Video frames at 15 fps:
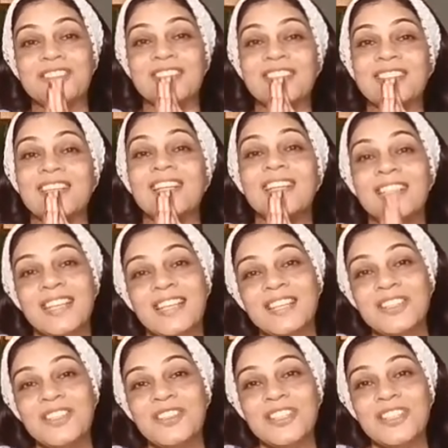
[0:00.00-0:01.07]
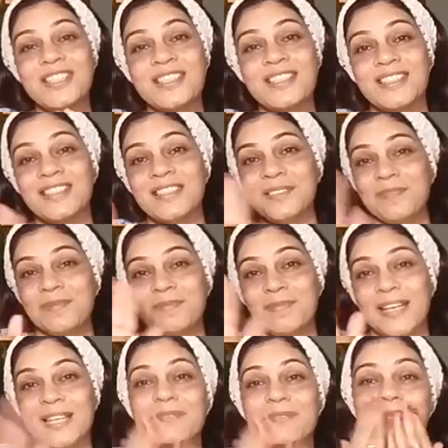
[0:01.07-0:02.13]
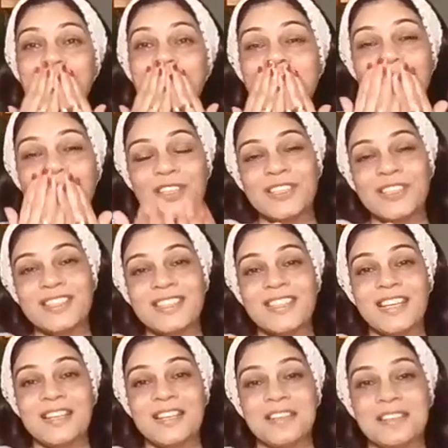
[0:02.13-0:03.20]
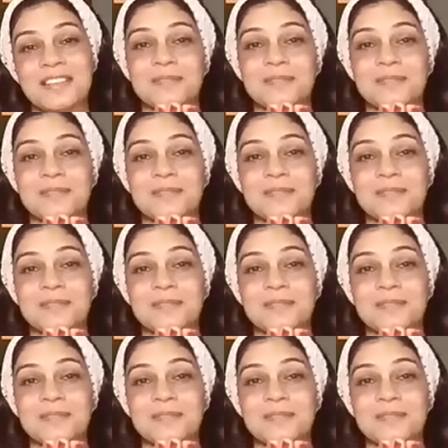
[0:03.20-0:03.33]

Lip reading: Arun. Thank you, Joy, sir. Bye. Love you all. Take care.